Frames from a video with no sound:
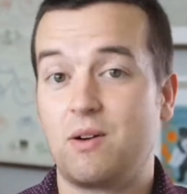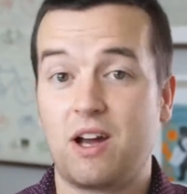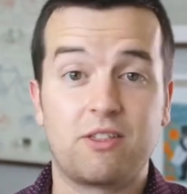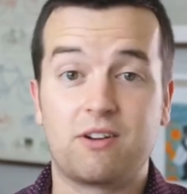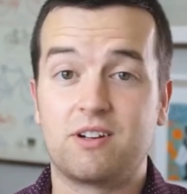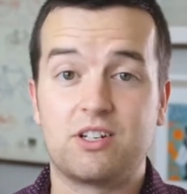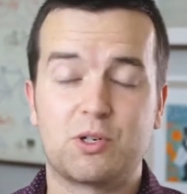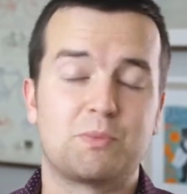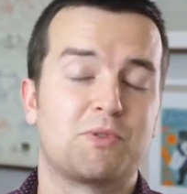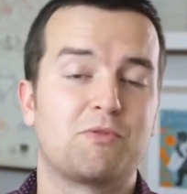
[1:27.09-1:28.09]
either in
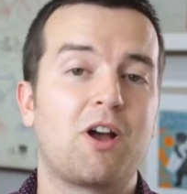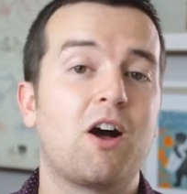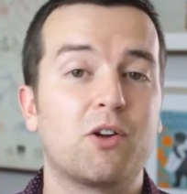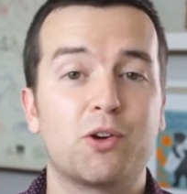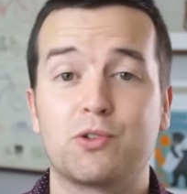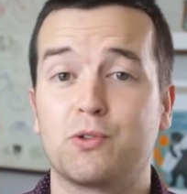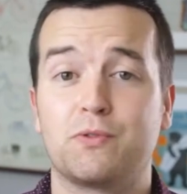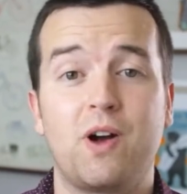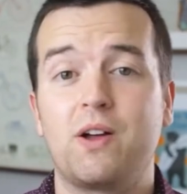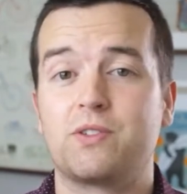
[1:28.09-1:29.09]
terms of colors or
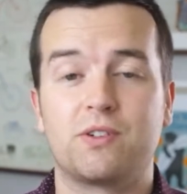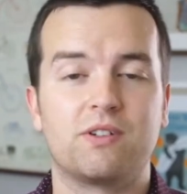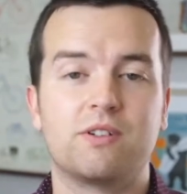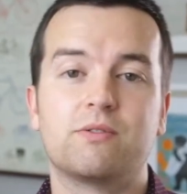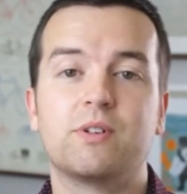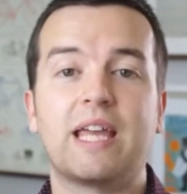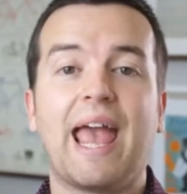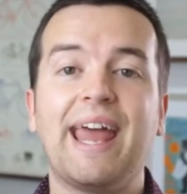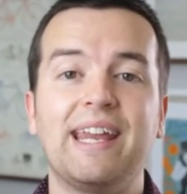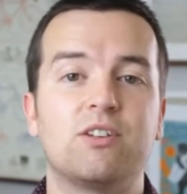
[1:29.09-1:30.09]
fonts or really
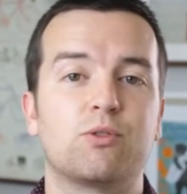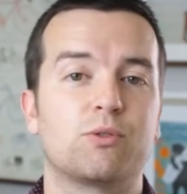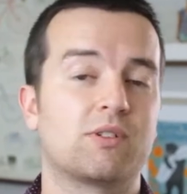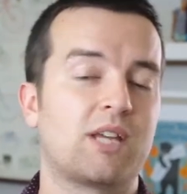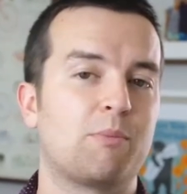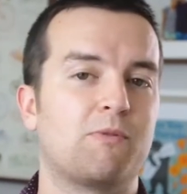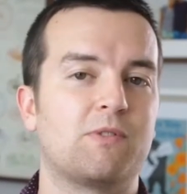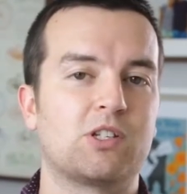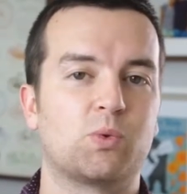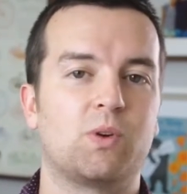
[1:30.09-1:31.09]
any type of
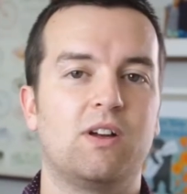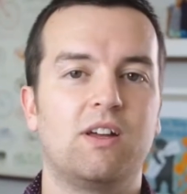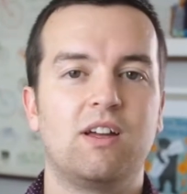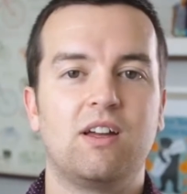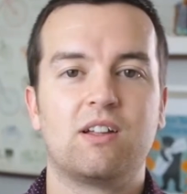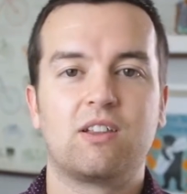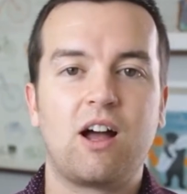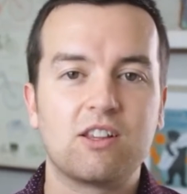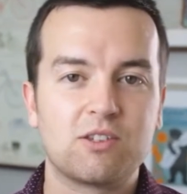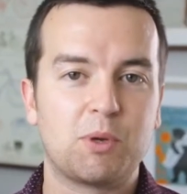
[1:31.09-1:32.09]
visual.
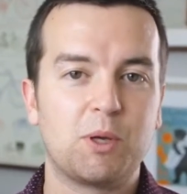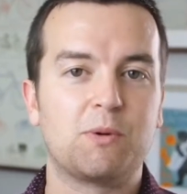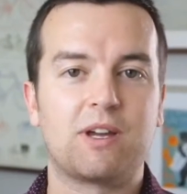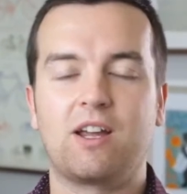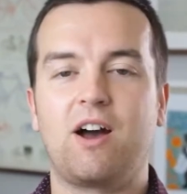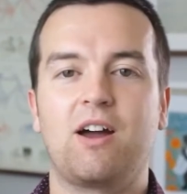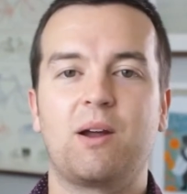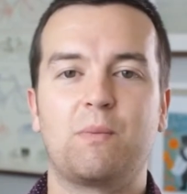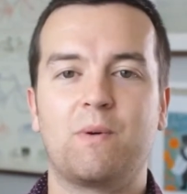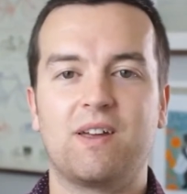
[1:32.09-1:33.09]
Lots of people get caught
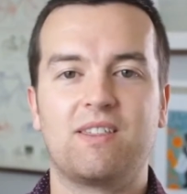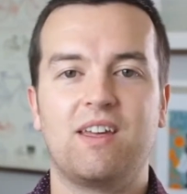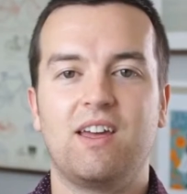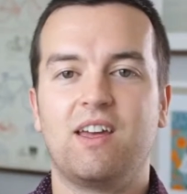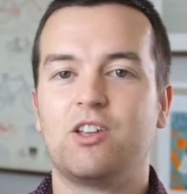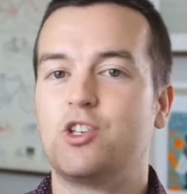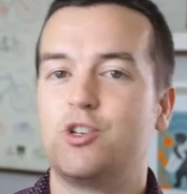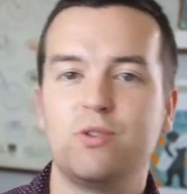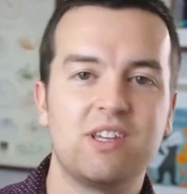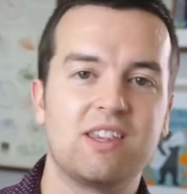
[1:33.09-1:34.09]
up with
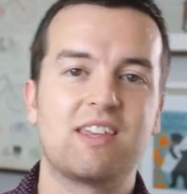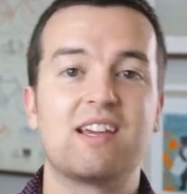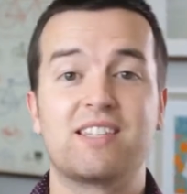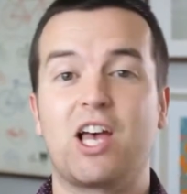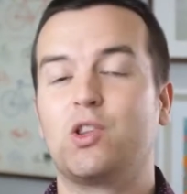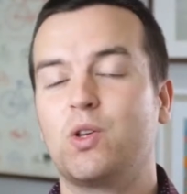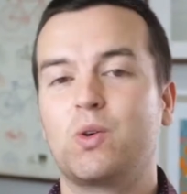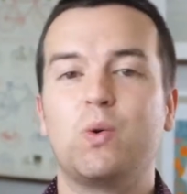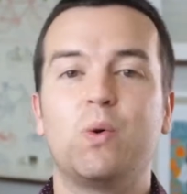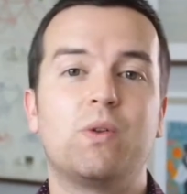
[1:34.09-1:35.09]
choosing things that
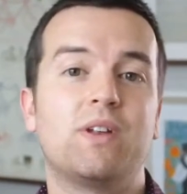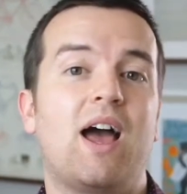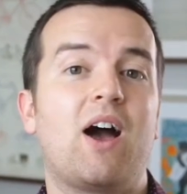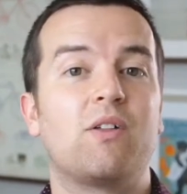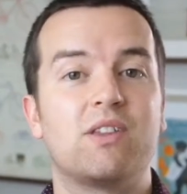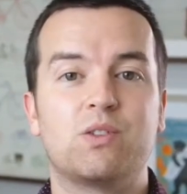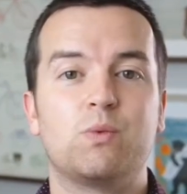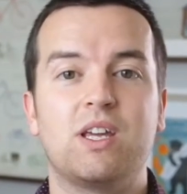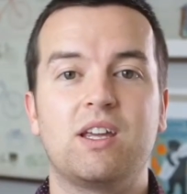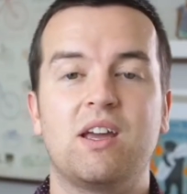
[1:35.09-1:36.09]
look cool now this
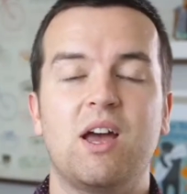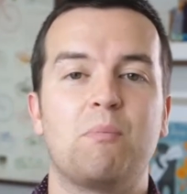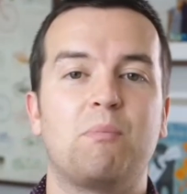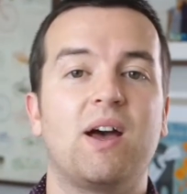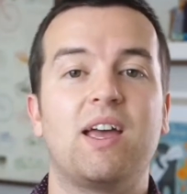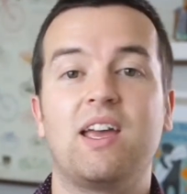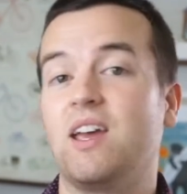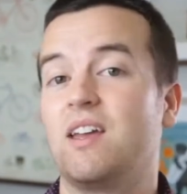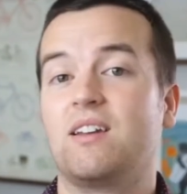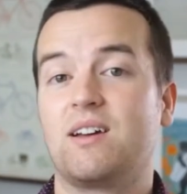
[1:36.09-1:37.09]
week, but
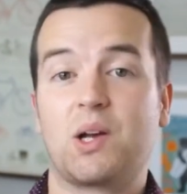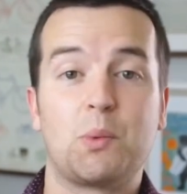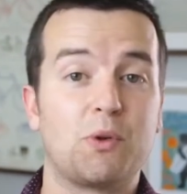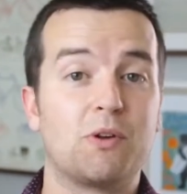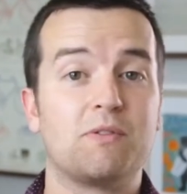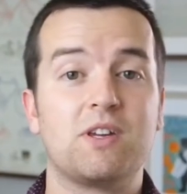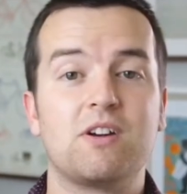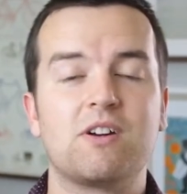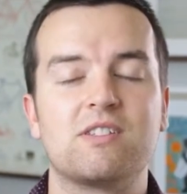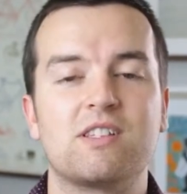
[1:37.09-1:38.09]
in a couple of
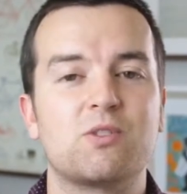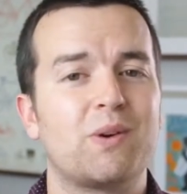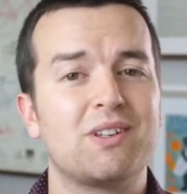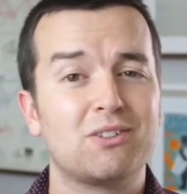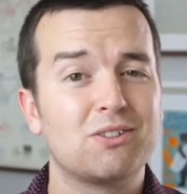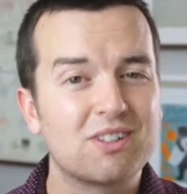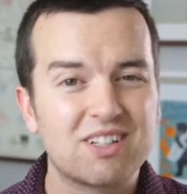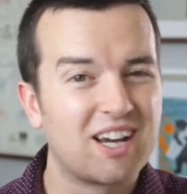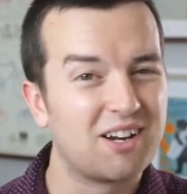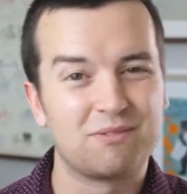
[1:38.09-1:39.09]
years, it's going to look
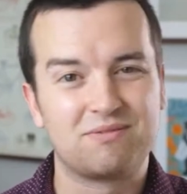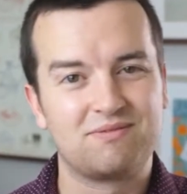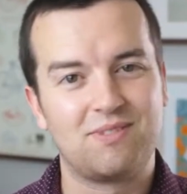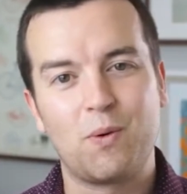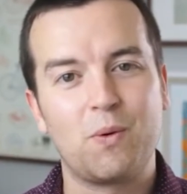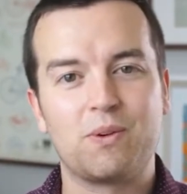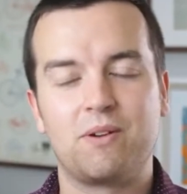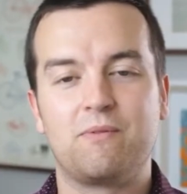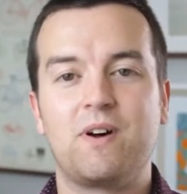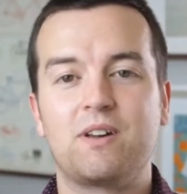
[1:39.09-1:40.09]
kind of old
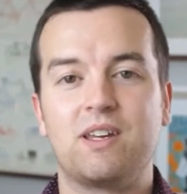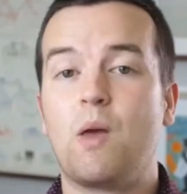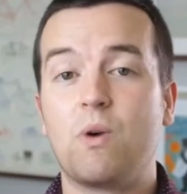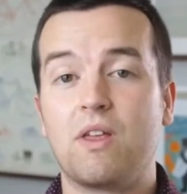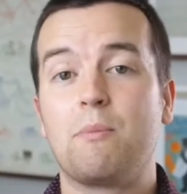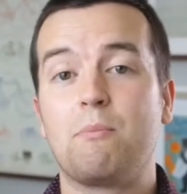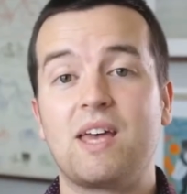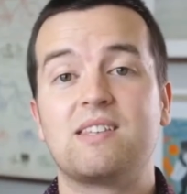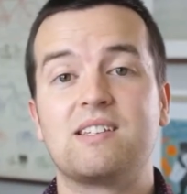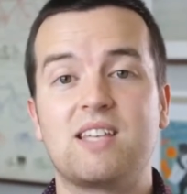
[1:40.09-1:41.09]
and funky. And one of the
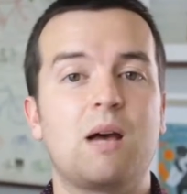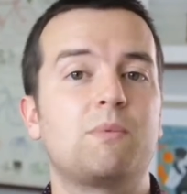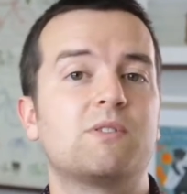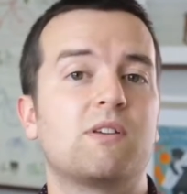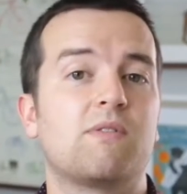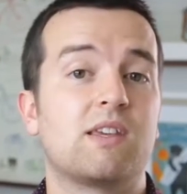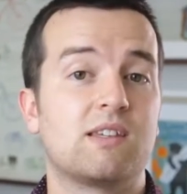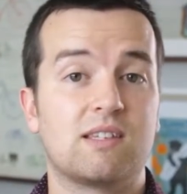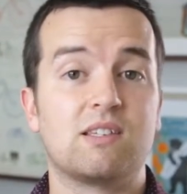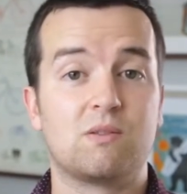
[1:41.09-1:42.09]
best examples of
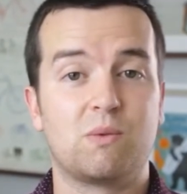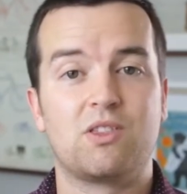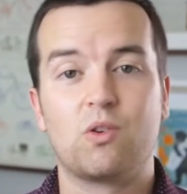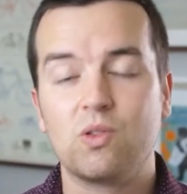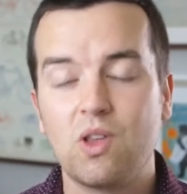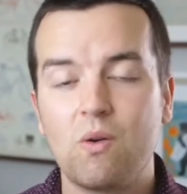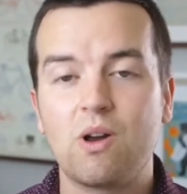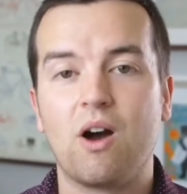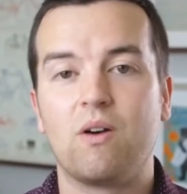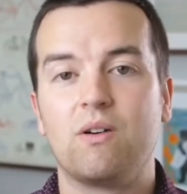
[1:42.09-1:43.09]
this is with your
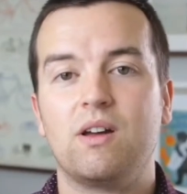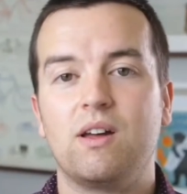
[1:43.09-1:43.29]
logo.